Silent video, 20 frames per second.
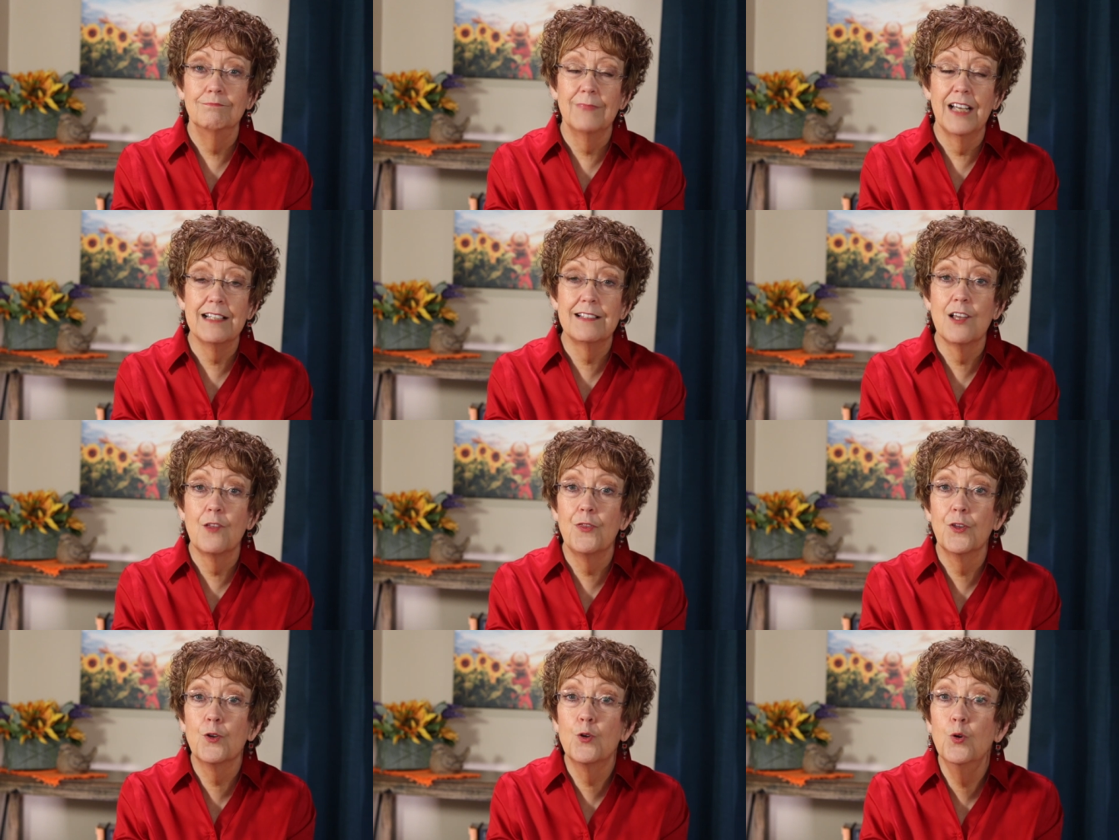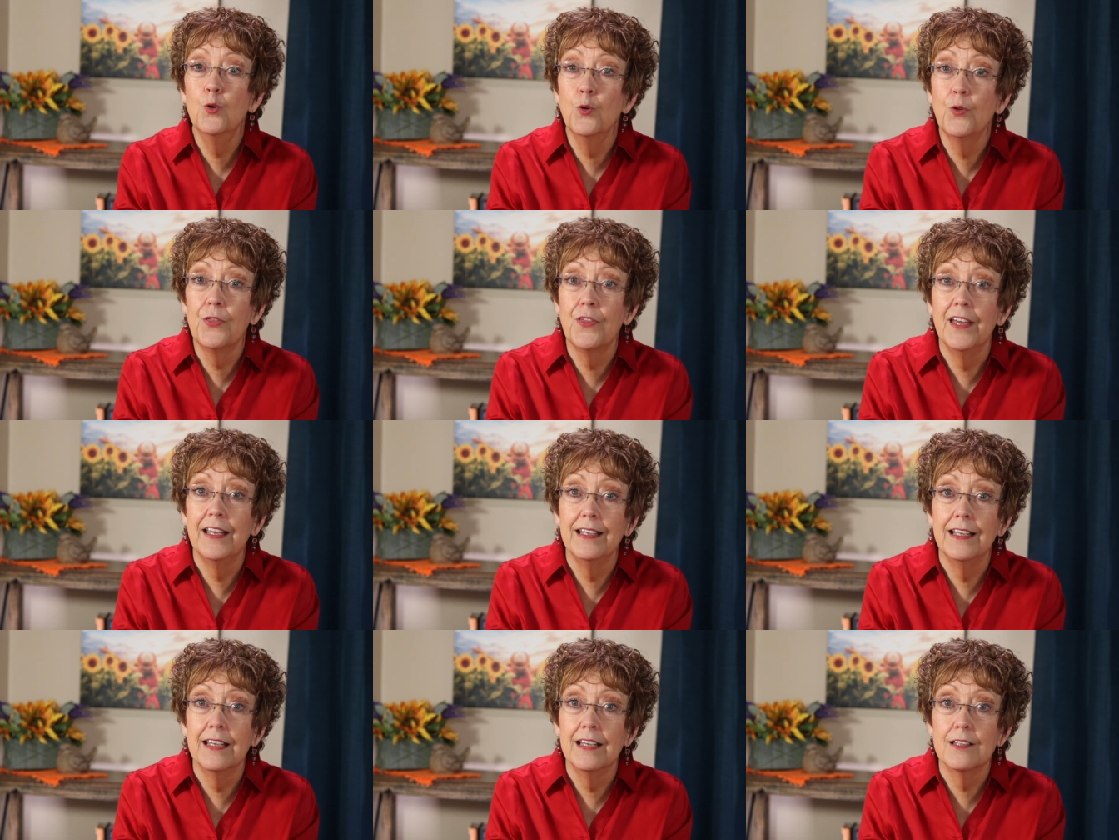I said, The cool
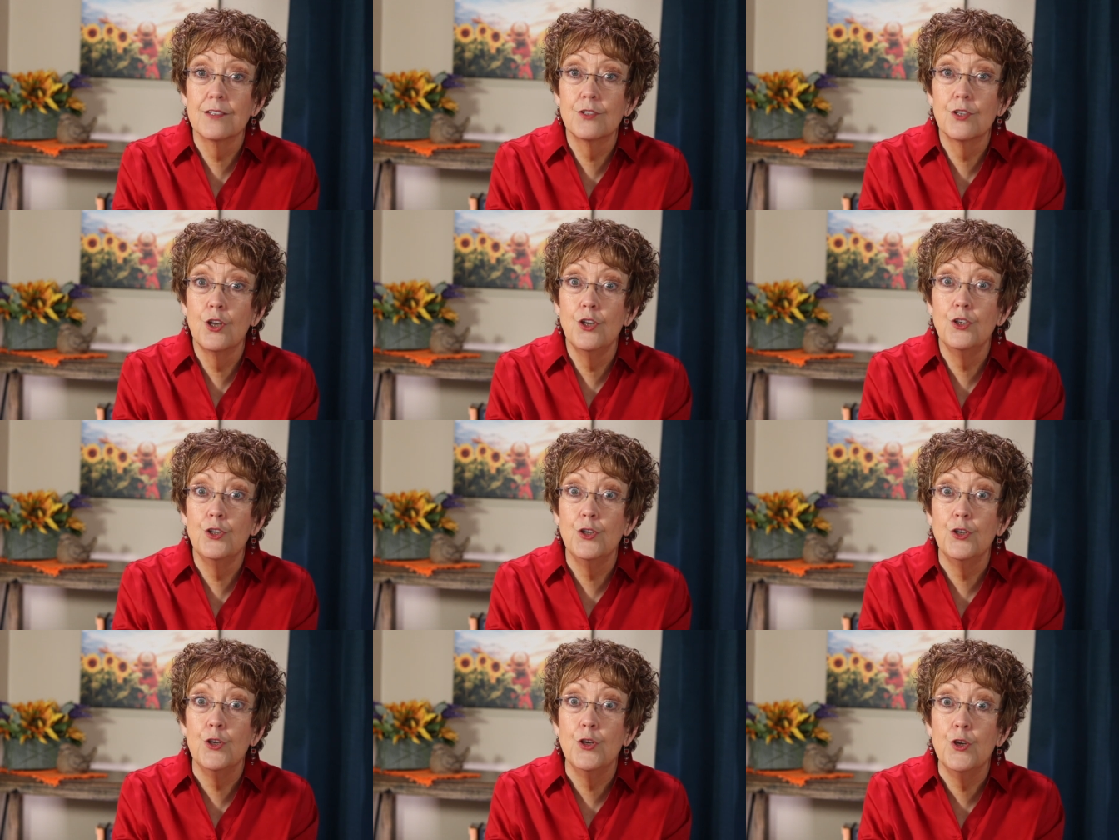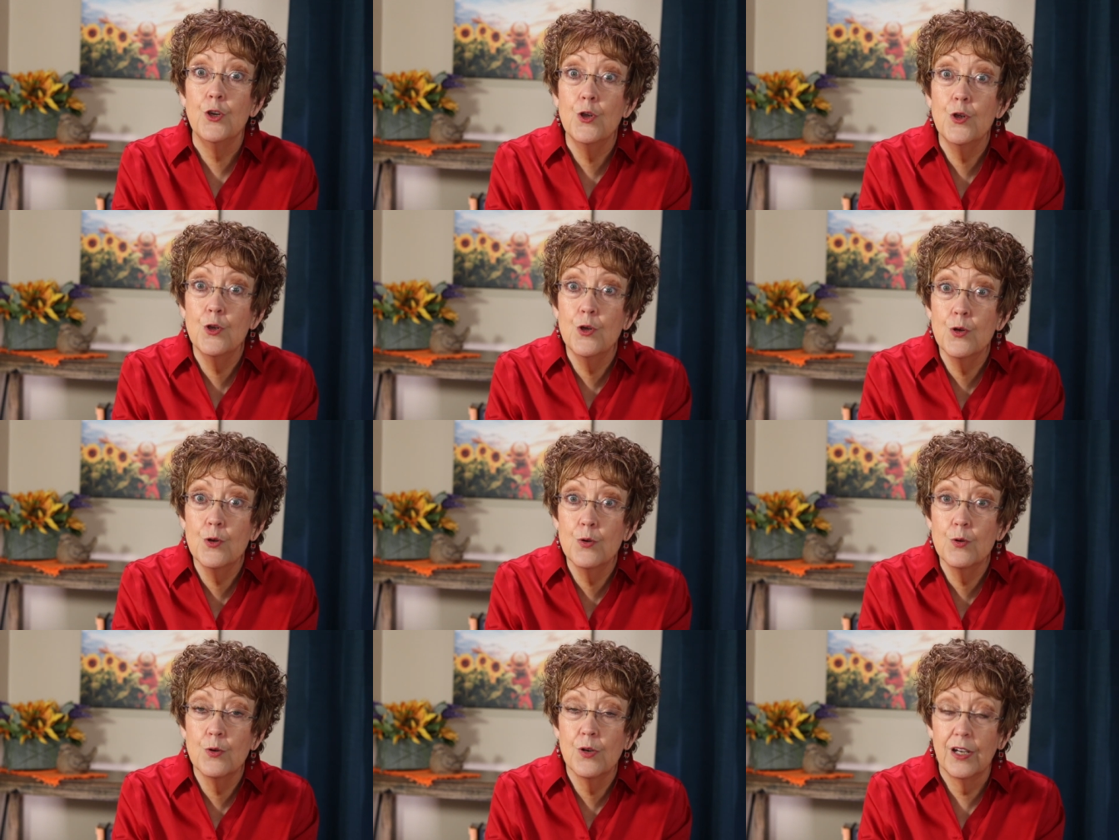thing is
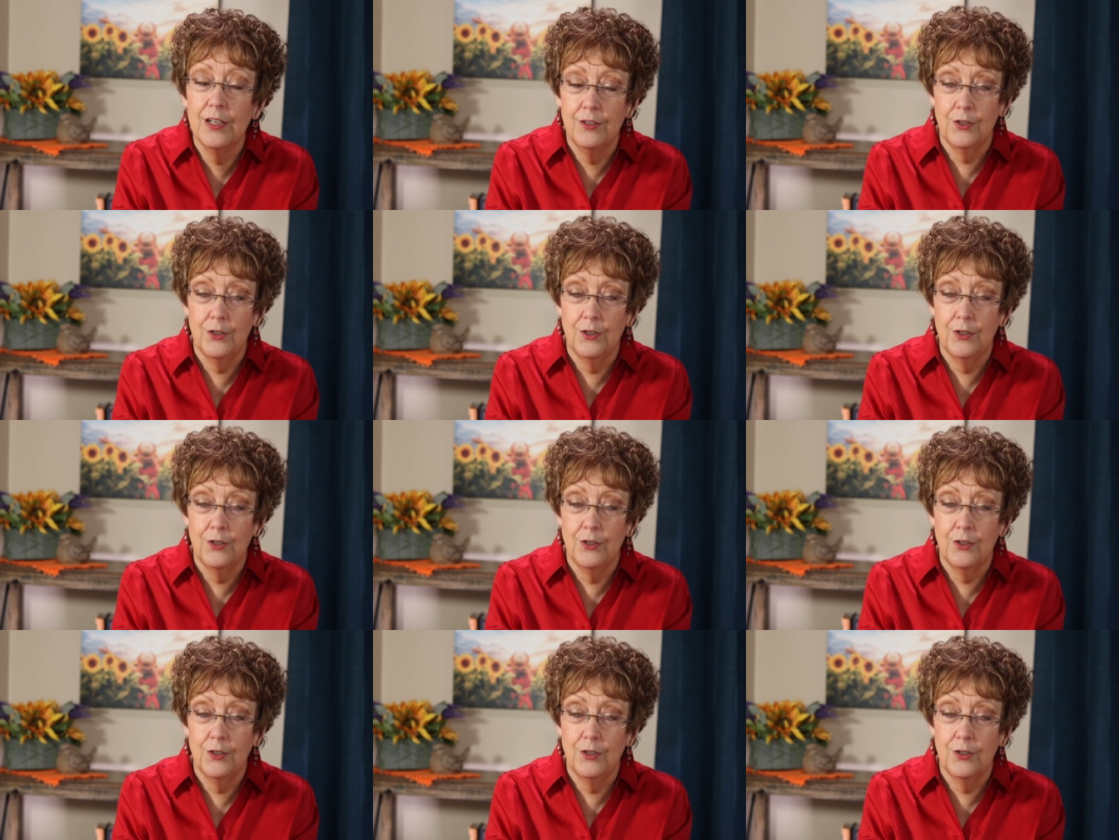you